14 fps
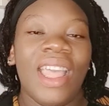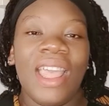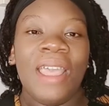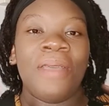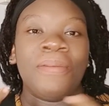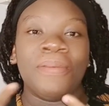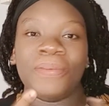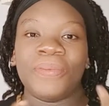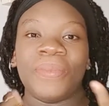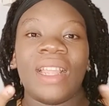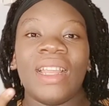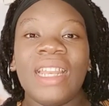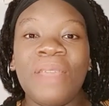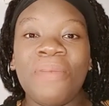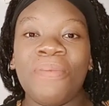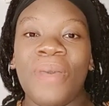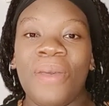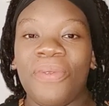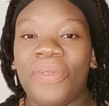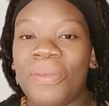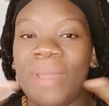lip
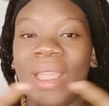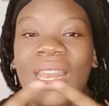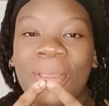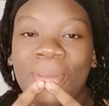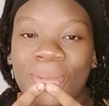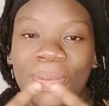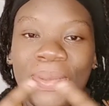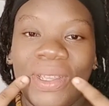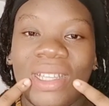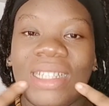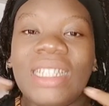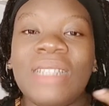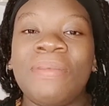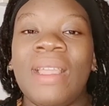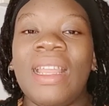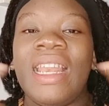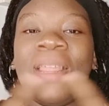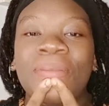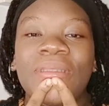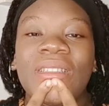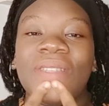balm for my lips, because this, my
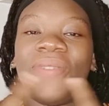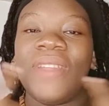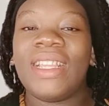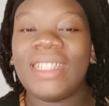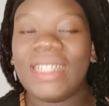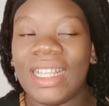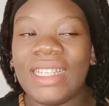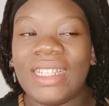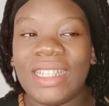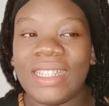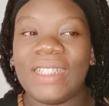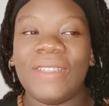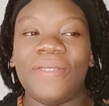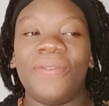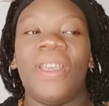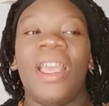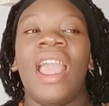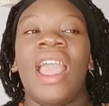lips is very sensitive.